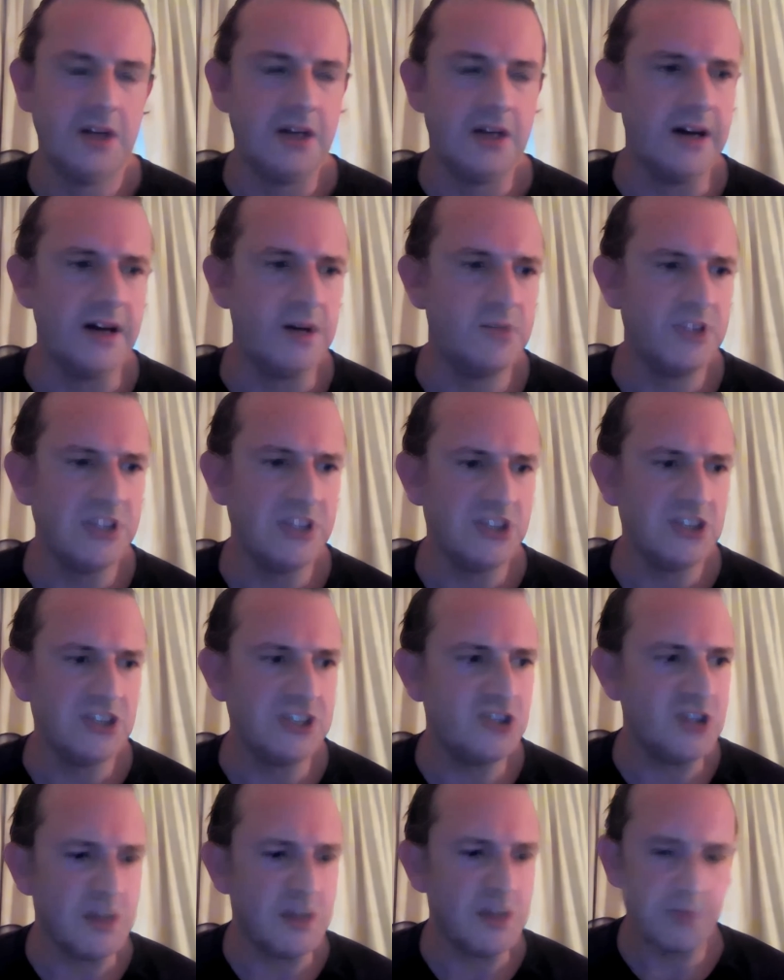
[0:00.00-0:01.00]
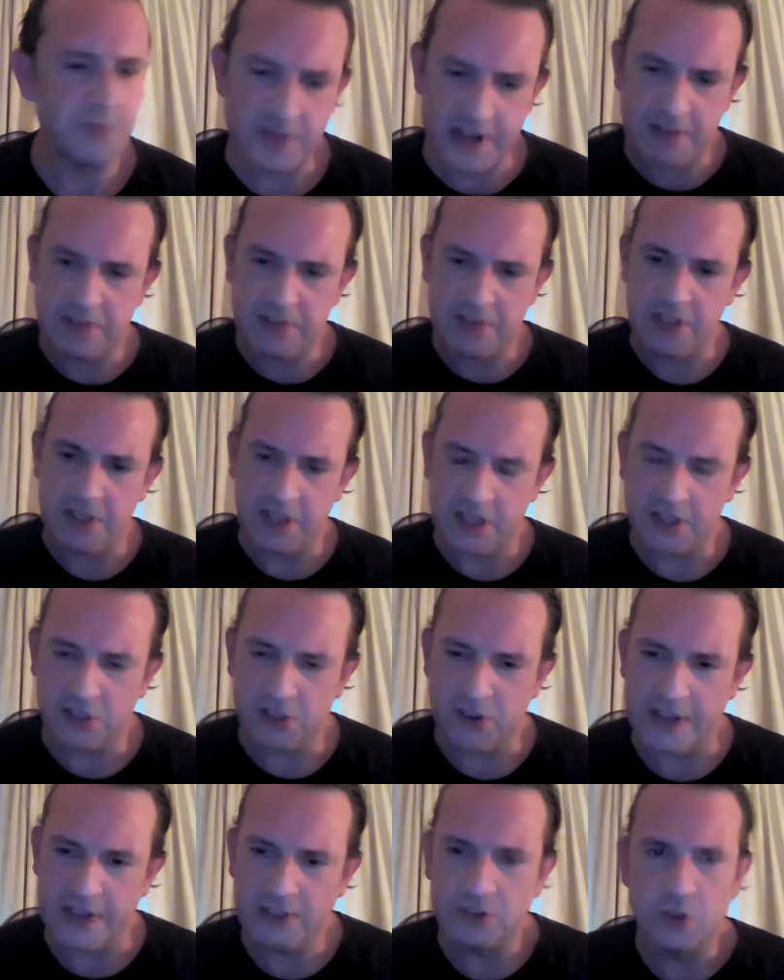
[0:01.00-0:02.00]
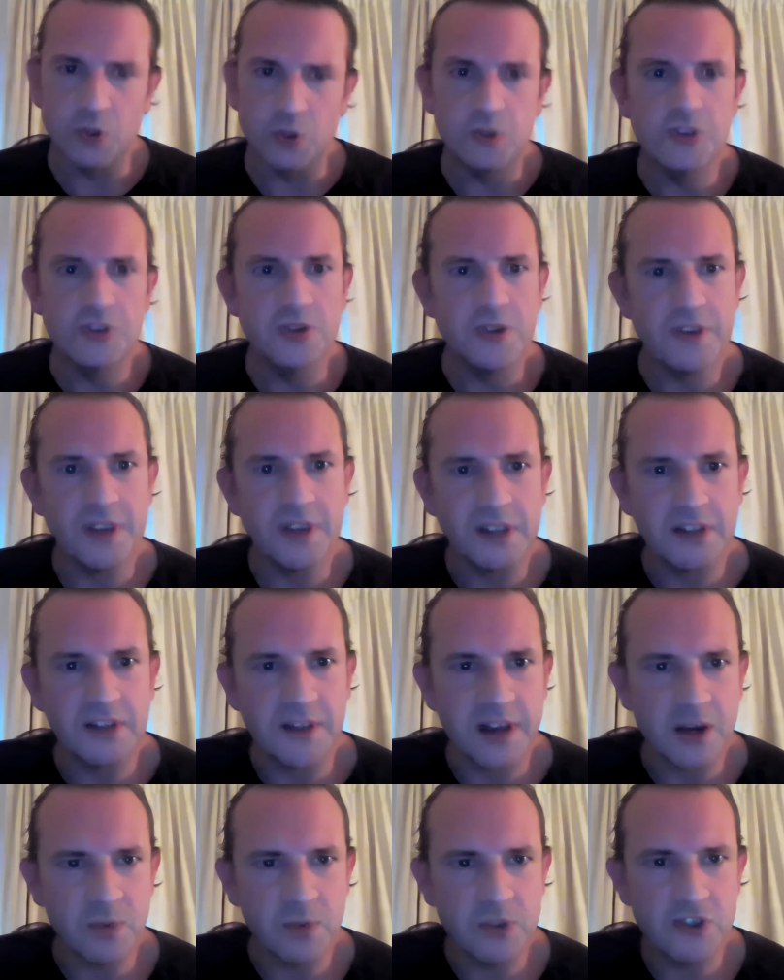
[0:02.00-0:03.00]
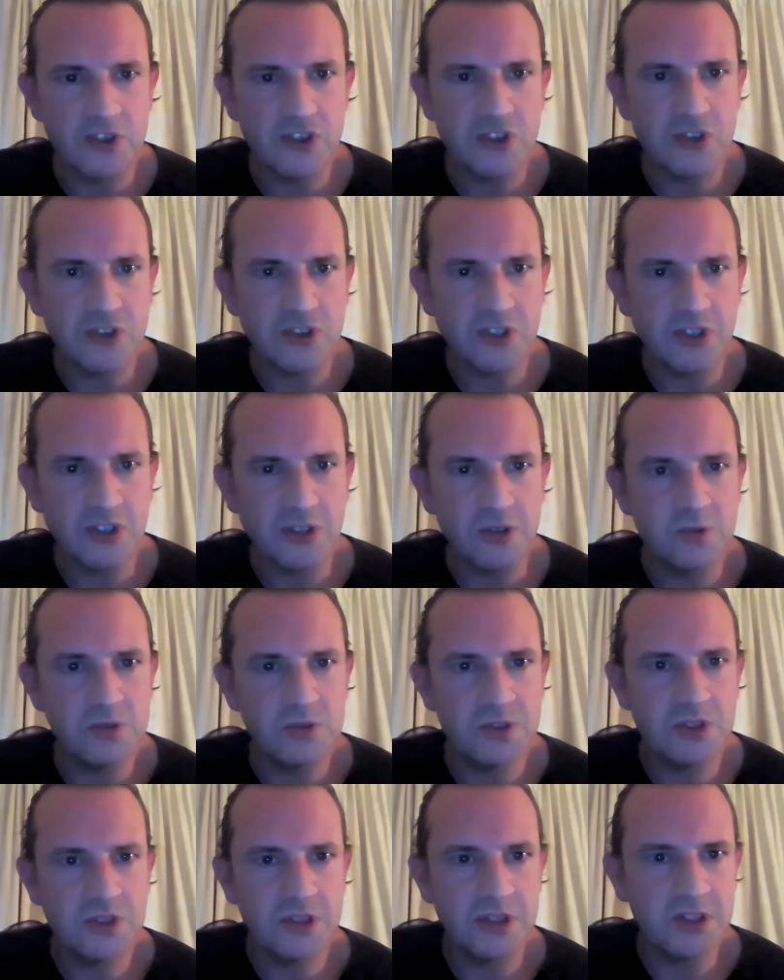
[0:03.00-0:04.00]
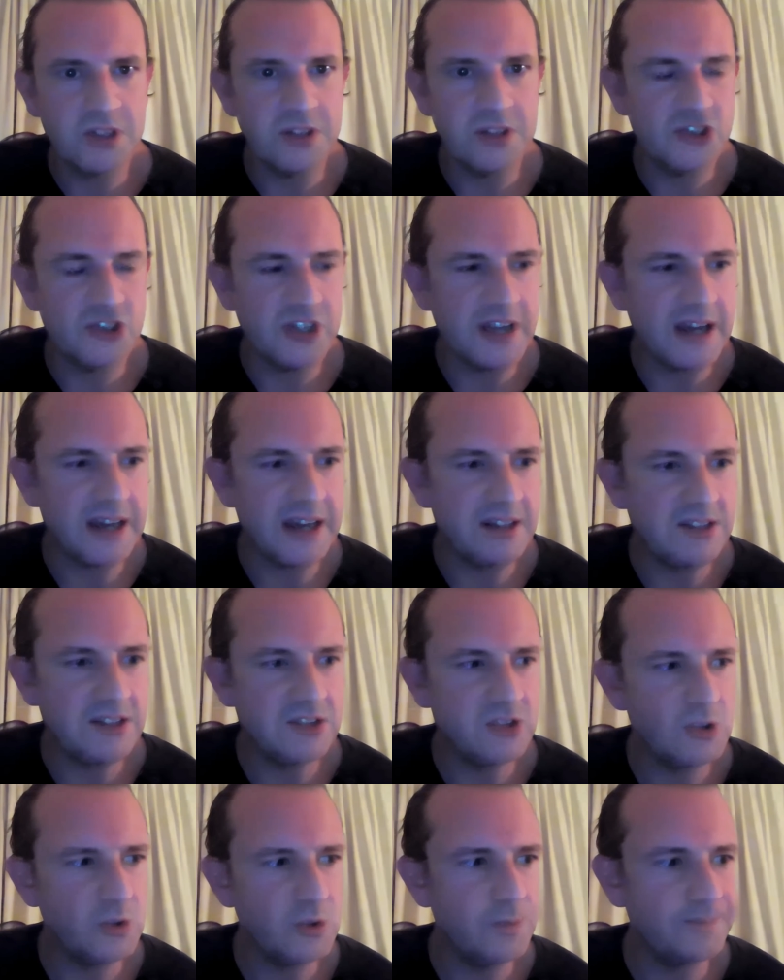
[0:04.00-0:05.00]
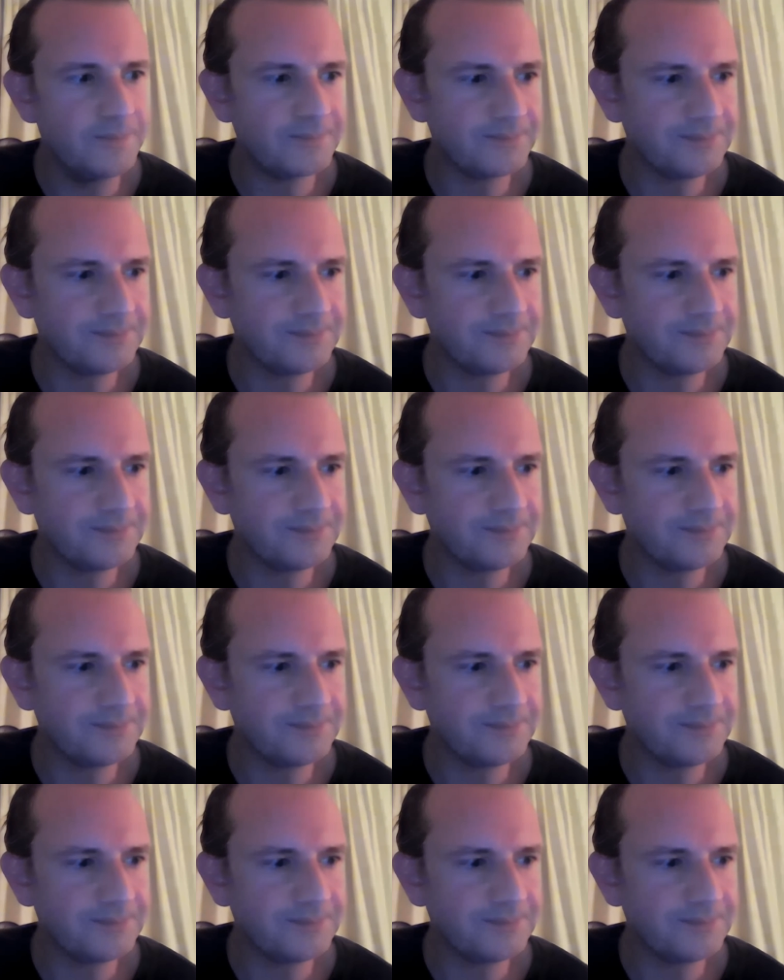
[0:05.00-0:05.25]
Um, she she dreamed of having a, a granddaughter and things like that, which, you know, uh, she had. So